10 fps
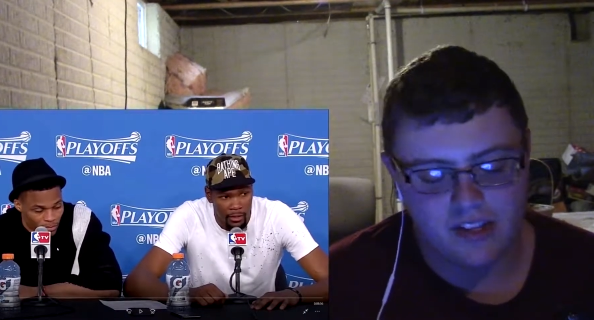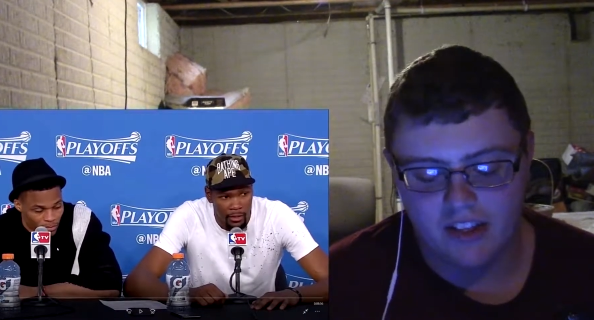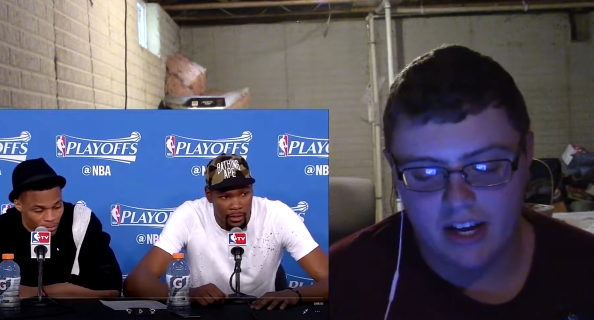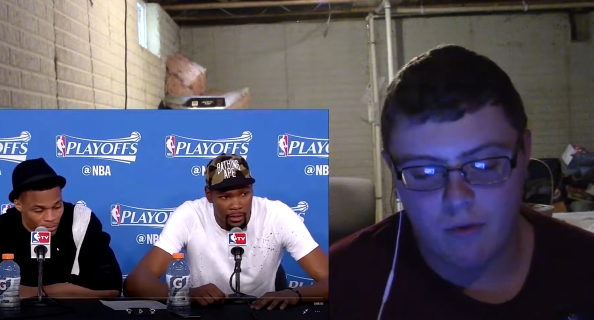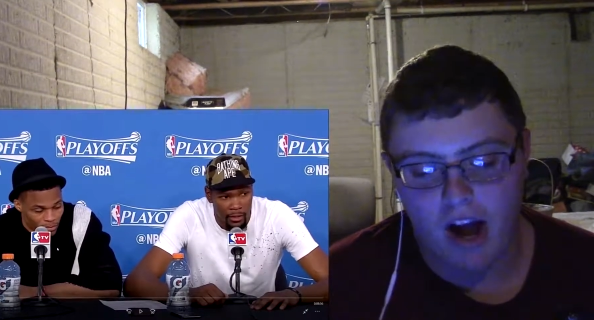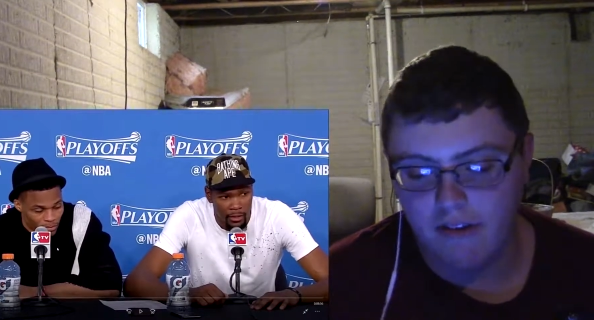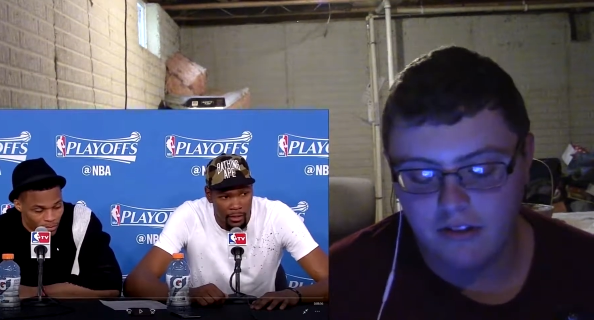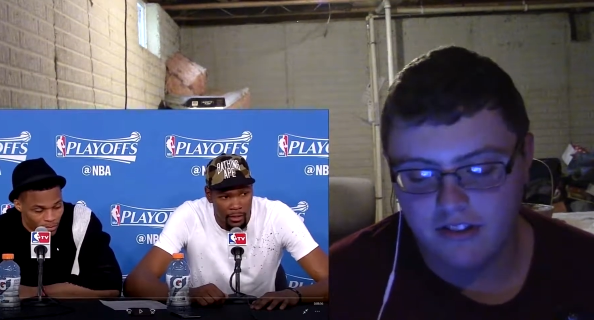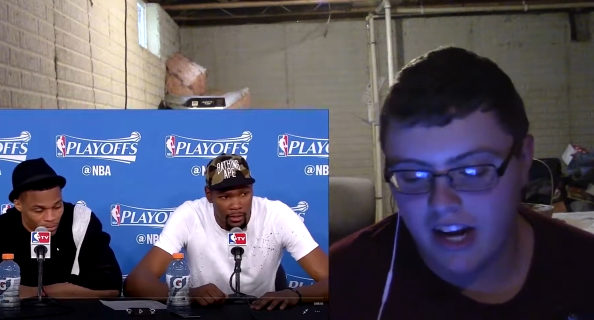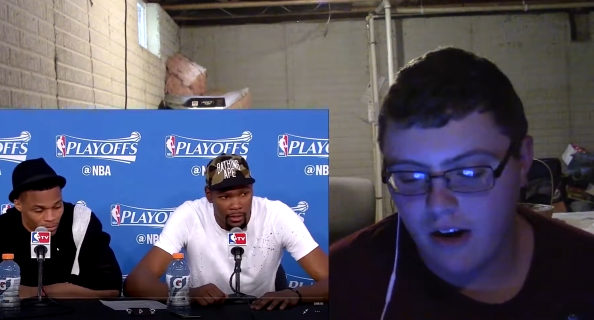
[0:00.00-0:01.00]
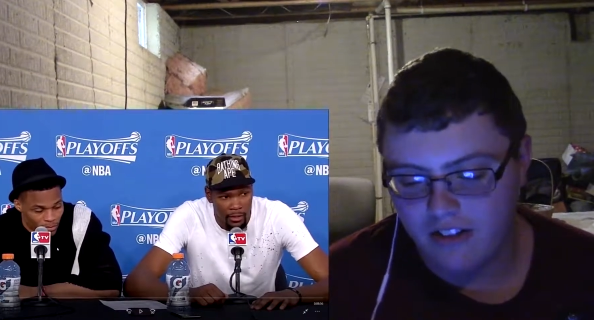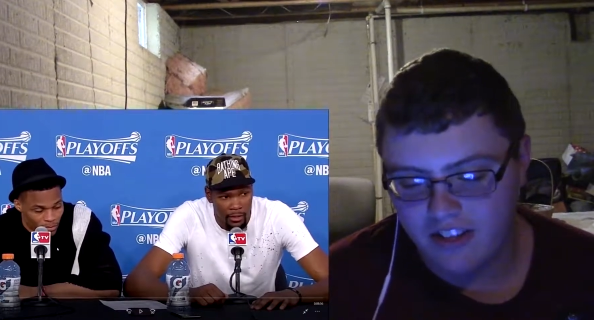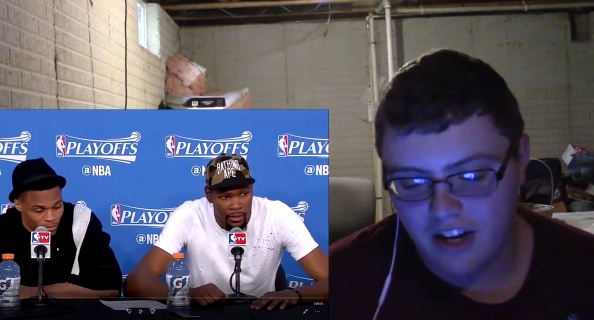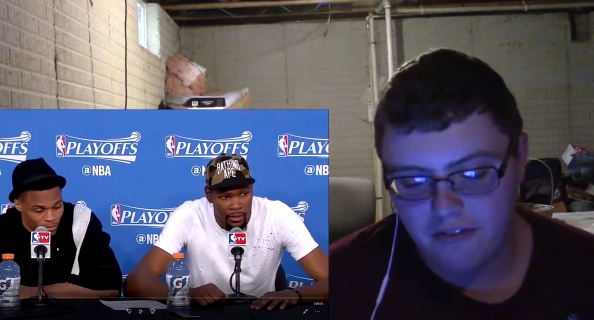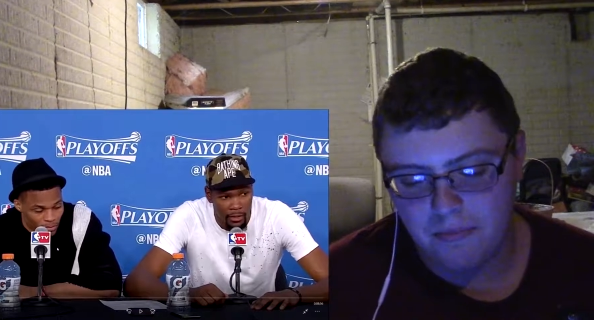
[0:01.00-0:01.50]
Speaker 1: like rivals now and
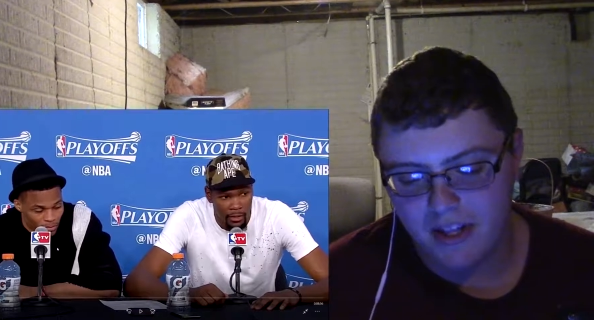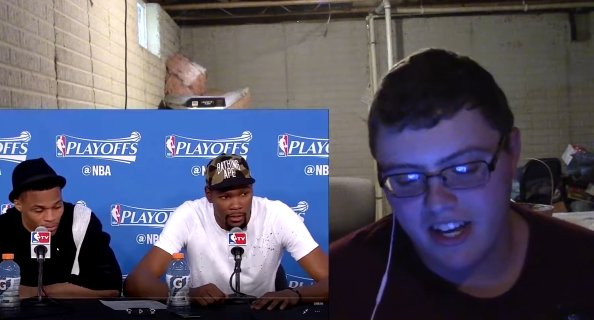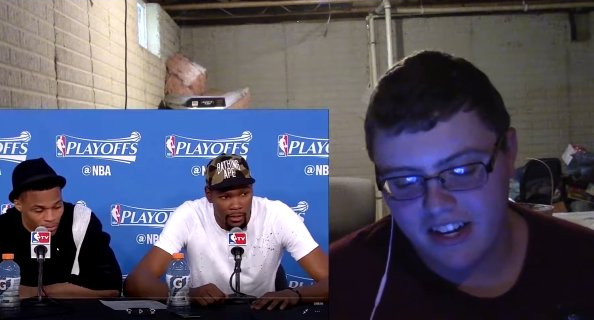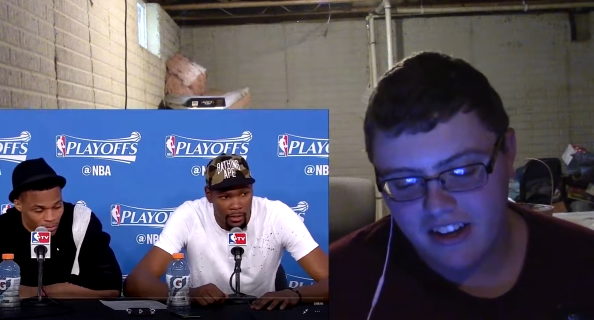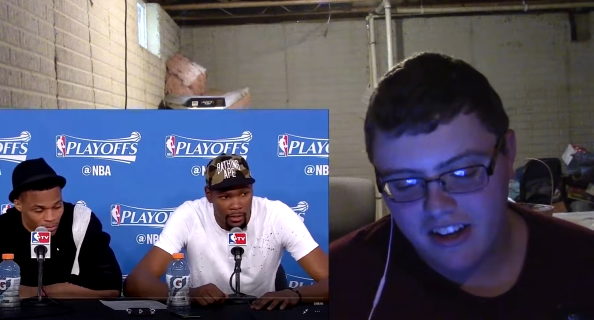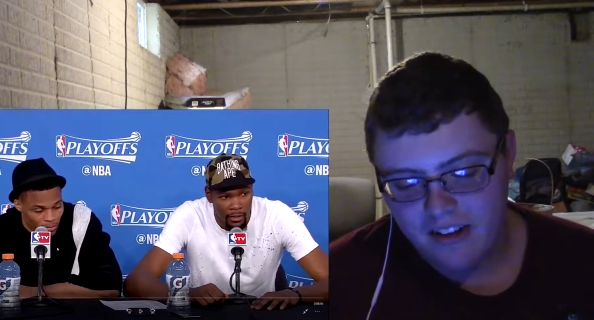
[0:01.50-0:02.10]
stuff. But like,